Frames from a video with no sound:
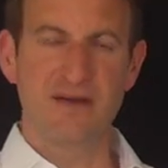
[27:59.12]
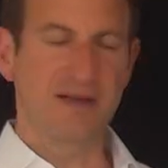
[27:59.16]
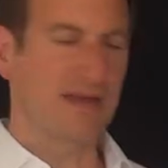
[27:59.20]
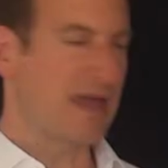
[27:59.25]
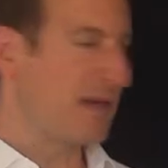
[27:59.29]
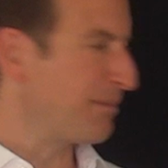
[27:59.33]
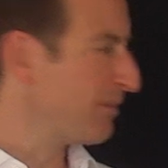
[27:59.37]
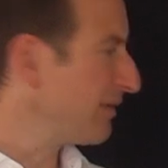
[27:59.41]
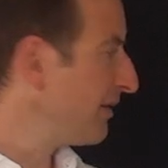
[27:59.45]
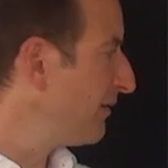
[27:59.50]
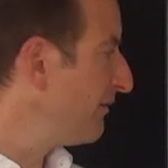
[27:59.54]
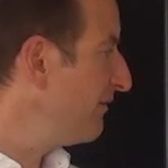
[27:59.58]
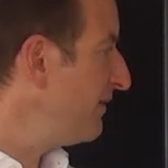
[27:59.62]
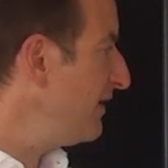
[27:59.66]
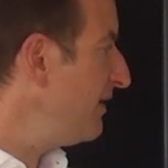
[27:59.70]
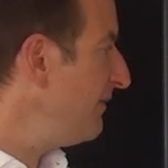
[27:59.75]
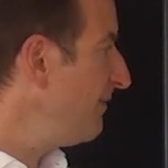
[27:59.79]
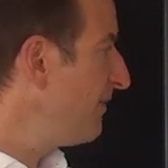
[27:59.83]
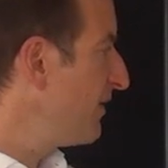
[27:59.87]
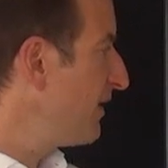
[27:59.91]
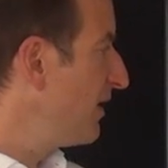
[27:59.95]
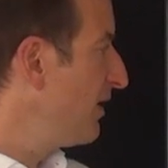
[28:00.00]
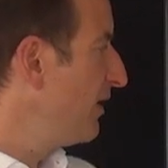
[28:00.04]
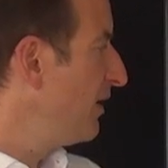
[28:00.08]
capital
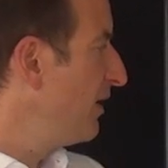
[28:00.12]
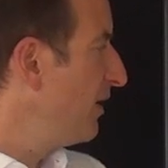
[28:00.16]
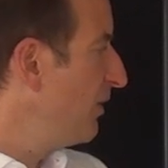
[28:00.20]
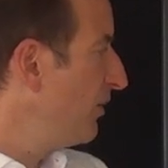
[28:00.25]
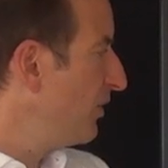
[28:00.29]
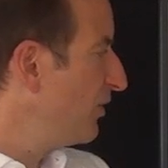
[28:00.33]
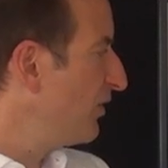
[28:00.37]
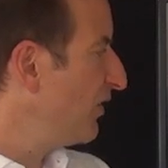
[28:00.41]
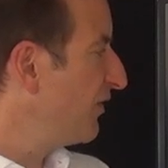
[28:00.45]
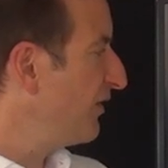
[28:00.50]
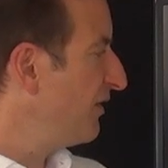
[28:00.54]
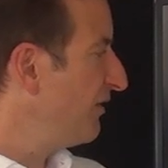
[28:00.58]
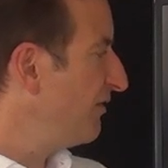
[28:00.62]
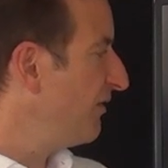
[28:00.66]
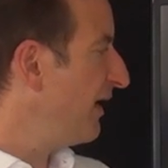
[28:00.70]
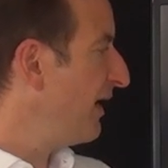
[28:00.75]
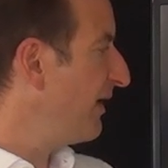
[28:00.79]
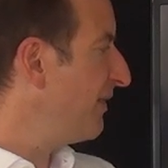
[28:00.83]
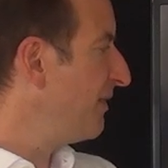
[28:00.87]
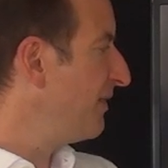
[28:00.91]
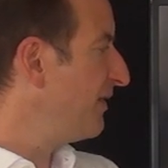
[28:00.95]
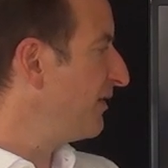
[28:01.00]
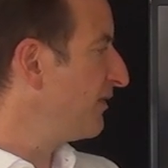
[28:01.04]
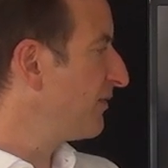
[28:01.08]
V, which is
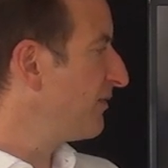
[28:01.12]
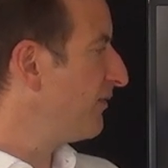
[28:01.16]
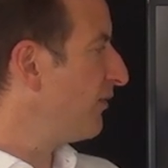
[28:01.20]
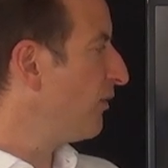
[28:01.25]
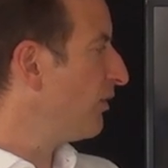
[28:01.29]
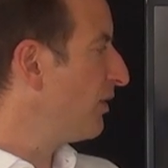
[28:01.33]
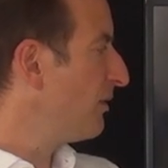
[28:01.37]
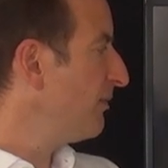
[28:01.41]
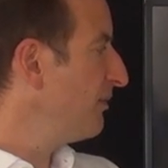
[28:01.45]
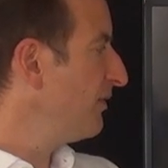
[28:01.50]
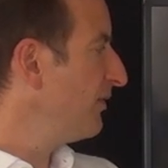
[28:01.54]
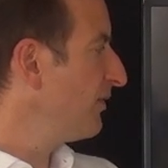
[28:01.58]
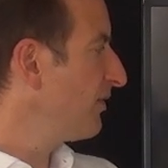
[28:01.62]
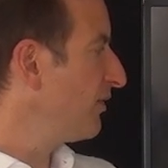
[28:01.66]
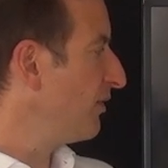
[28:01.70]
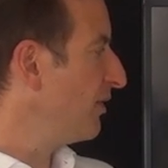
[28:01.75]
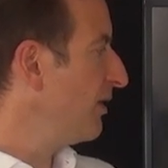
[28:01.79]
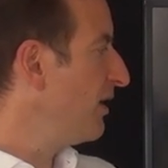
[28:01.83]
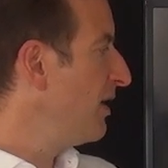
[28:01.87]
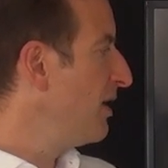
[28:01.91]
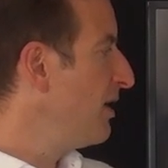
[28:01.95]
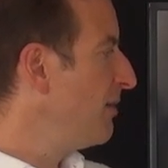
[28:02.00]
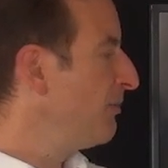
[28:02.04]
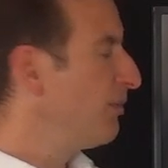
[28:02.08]
defined in this form.
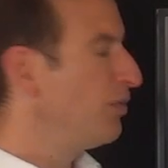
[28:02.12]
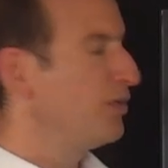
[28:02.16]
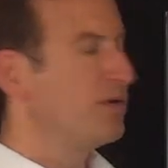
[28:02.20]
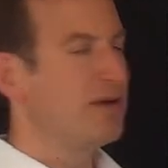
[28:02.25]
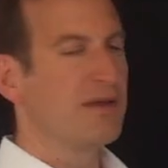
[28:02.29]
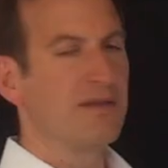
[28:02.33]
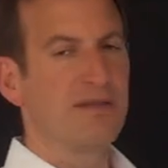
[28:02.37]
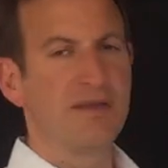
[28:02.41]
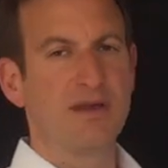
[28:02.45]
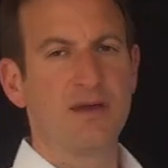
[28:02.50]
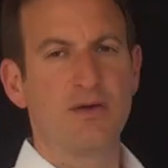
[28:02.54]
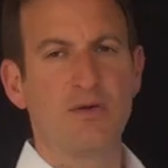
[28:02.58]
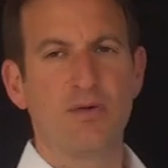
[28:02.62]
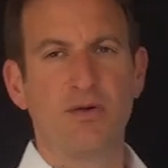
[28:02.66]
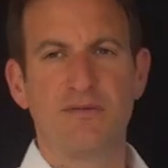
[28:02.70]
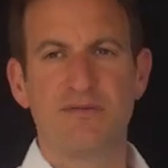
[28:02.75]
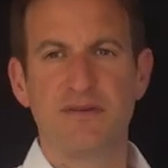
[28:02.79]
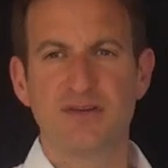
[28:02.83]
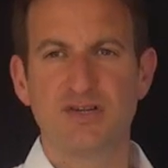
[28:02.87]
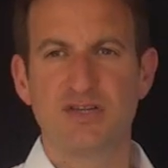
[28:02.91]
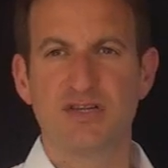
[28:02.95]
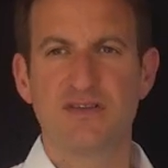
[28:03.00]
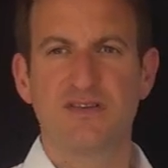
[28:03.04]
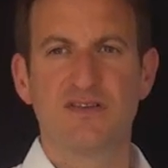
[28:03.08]
So putting the
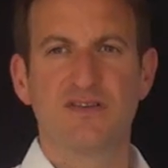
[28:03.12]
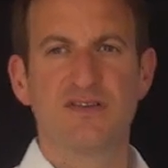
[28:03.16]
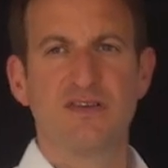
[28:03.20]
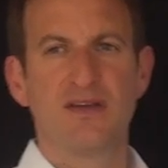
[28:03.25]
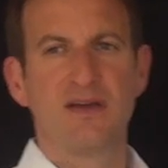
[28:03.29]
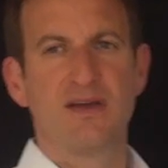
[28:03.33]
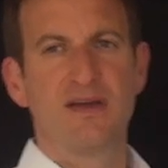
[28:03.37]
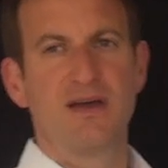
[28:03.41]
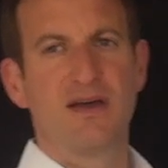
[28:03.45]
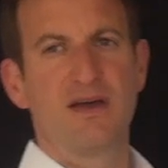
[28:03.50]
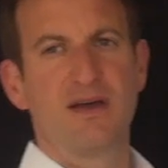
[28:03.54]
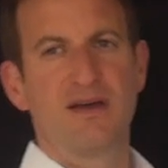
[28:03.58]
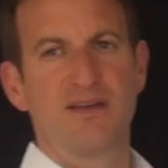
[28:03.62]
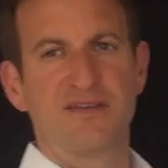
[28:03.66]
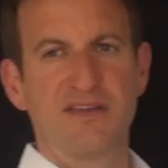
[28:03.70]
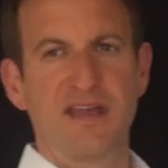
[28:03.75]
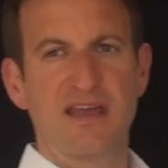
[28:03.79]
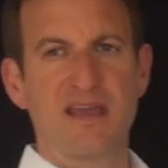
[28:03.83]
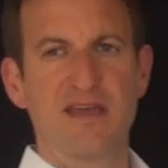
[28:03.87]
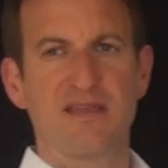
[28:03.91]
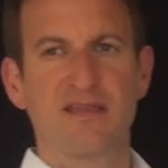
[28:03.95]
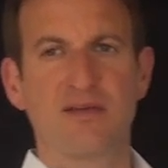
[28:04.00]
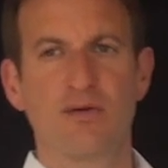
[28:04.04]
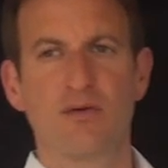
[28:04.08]
coefficients,
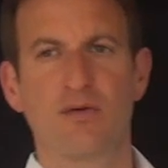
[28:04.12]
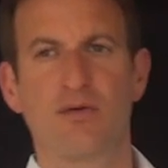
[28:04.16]
stacking the